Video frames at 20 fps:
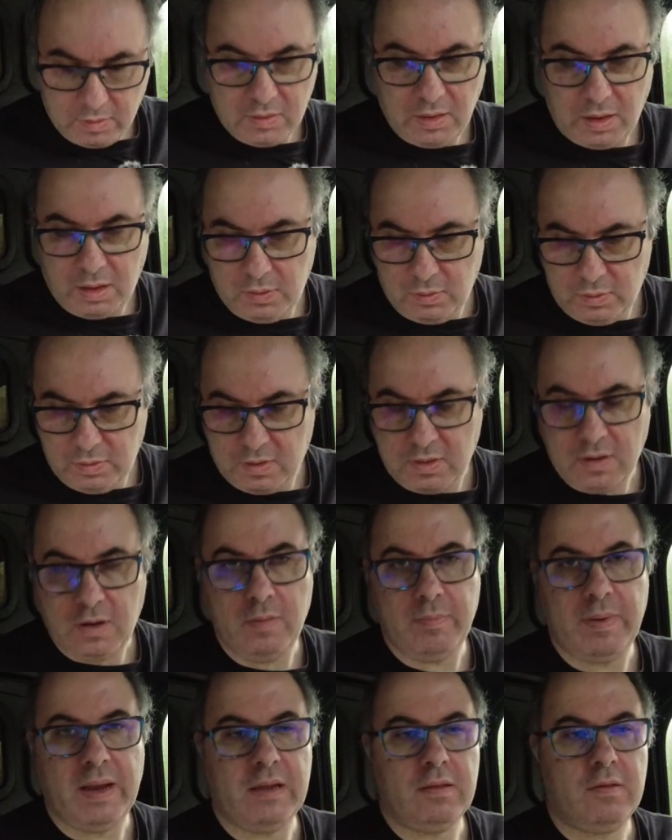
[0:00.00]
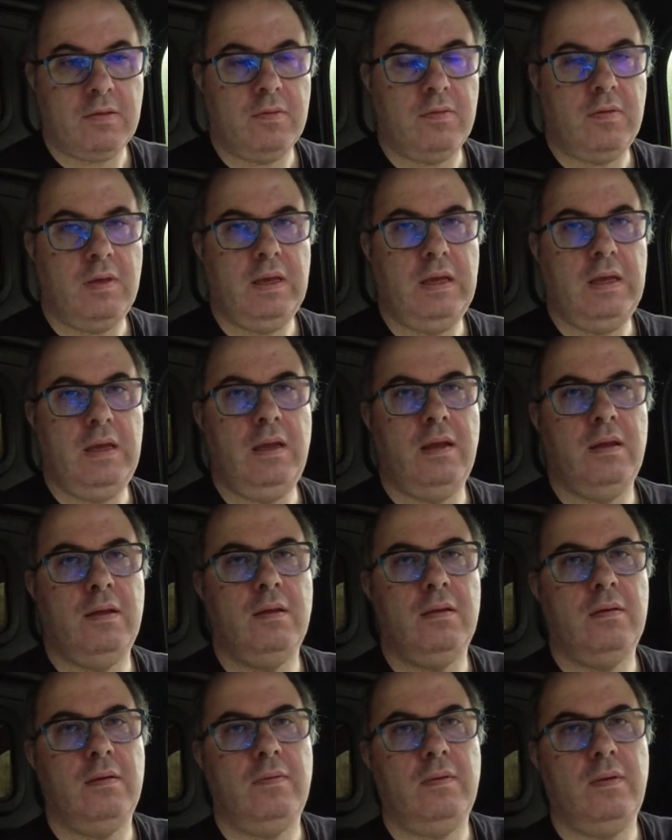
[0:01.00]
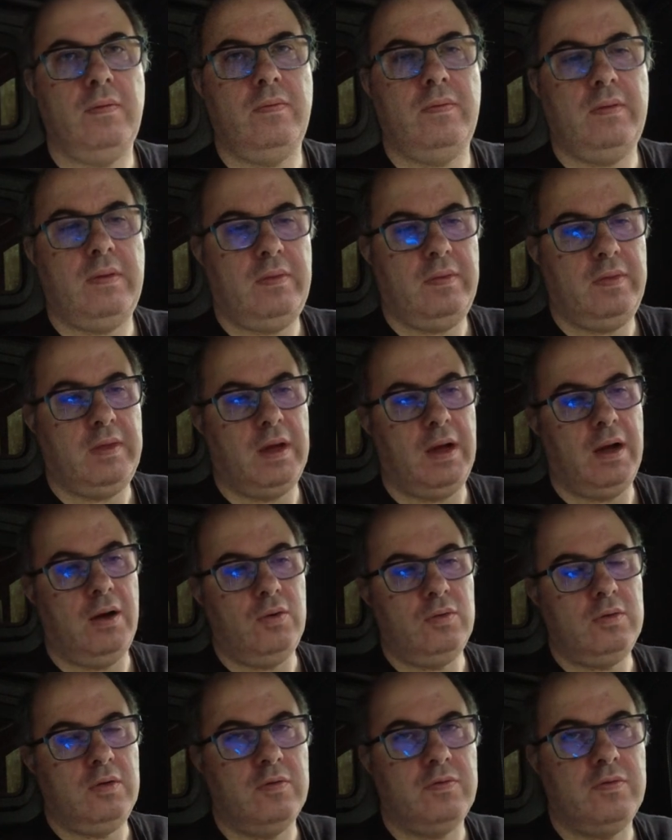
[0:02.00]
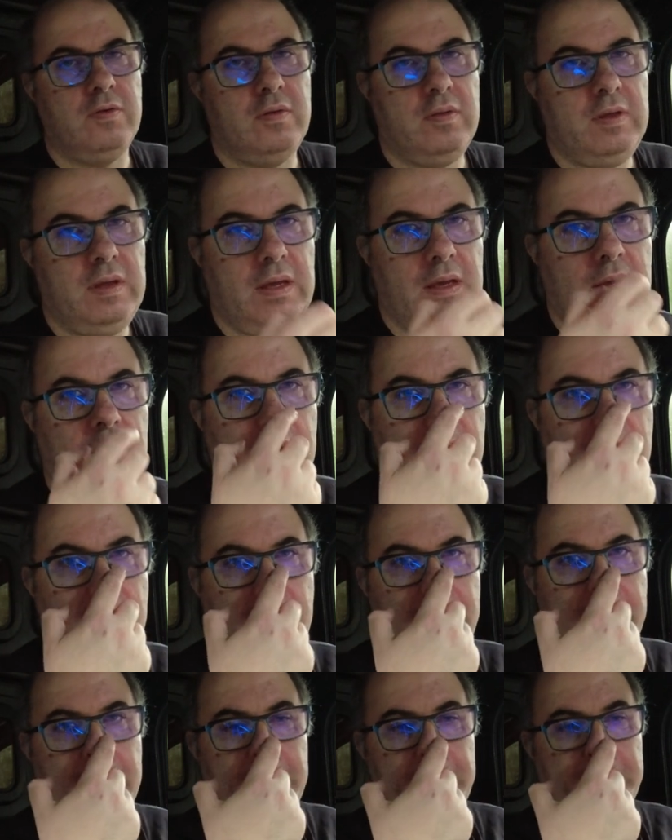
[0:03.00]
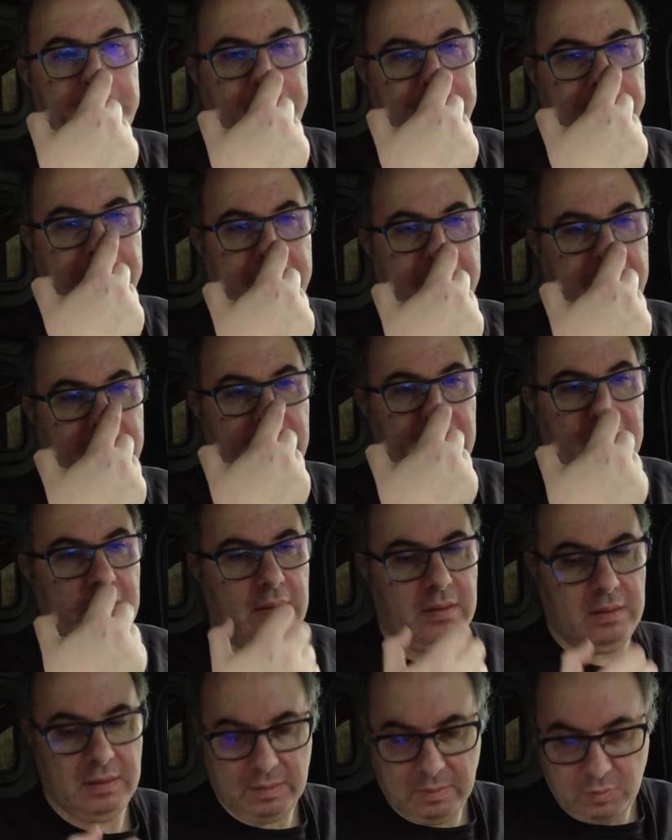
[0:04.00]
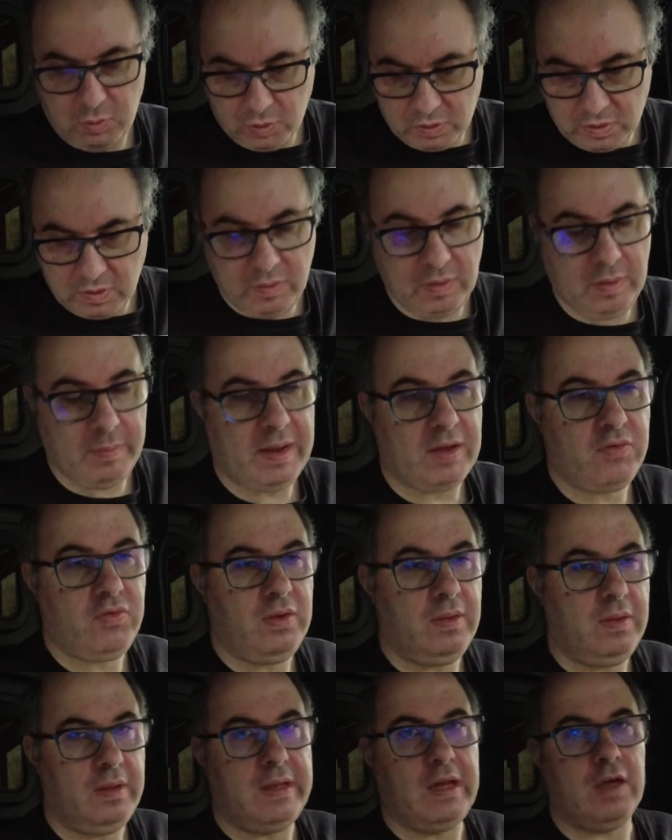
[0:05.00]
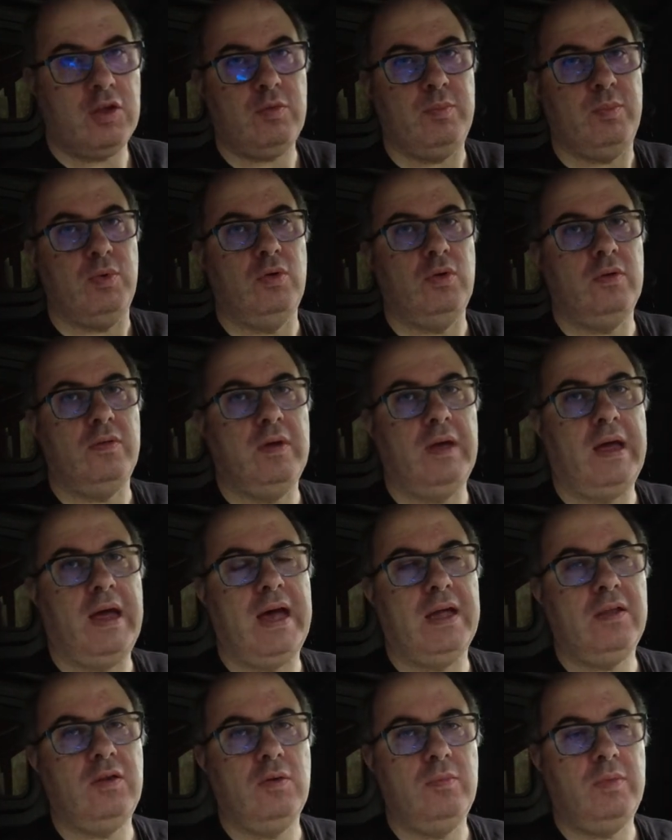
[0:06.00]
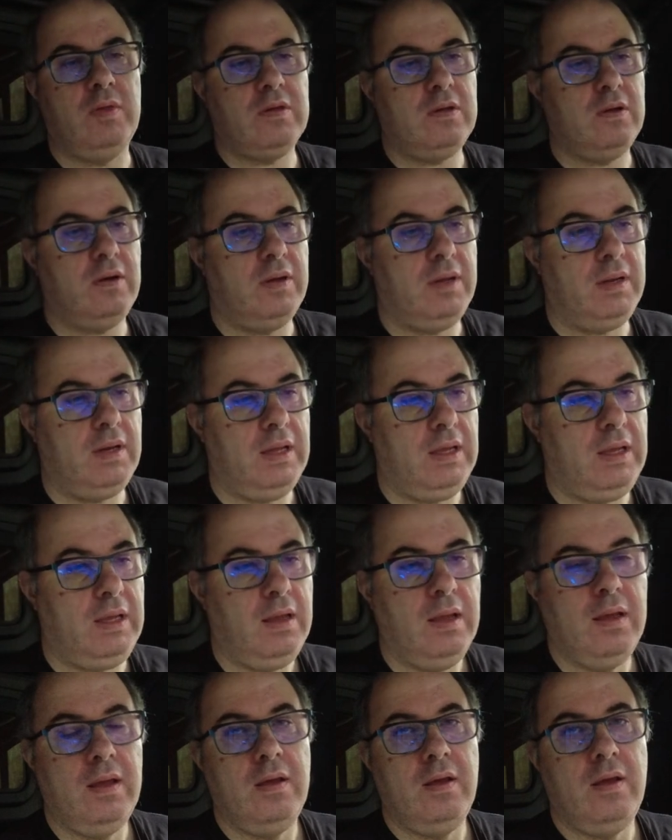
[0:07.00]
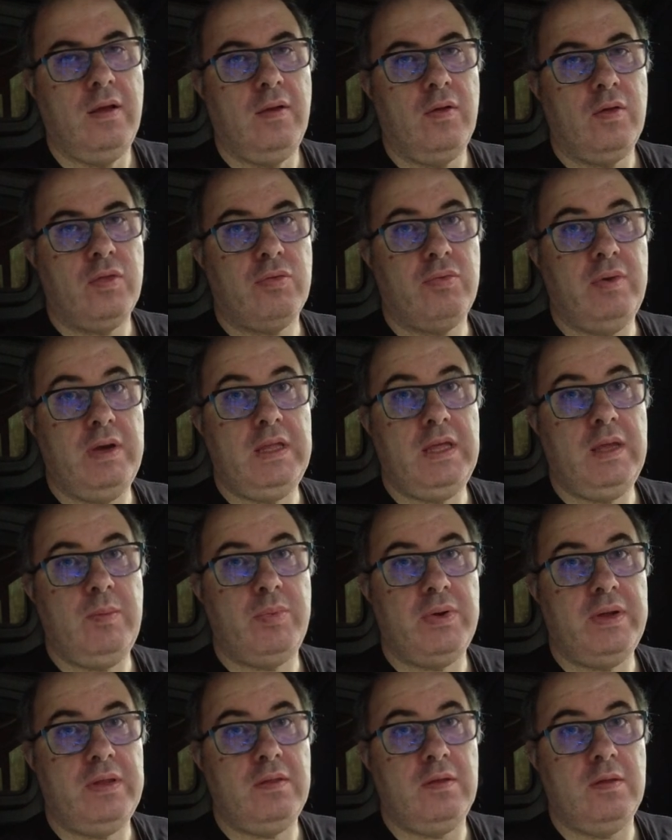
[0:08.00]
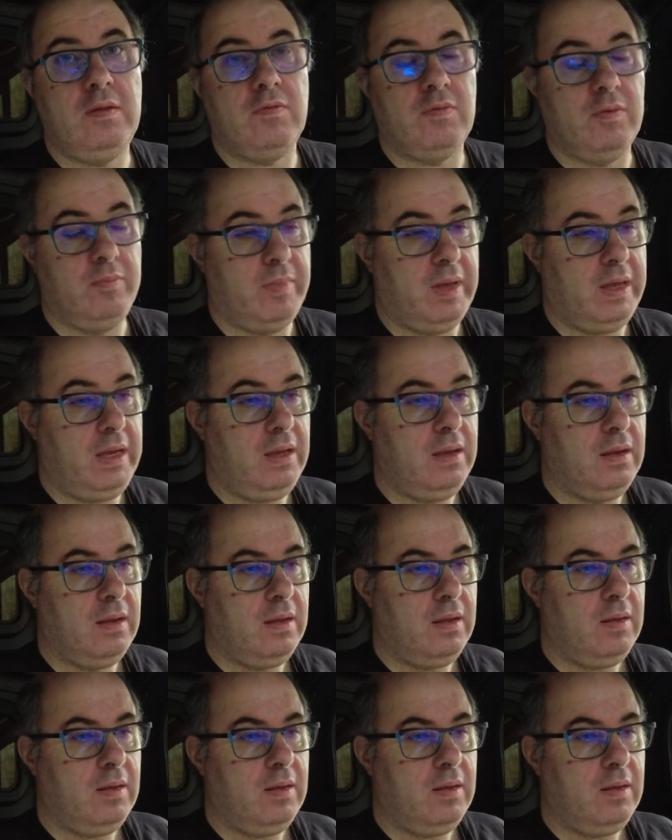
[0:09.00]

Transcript: So I want to go back to the holder for the auxiliary battery in the dashboard that Adam has kindly 3D printed for me.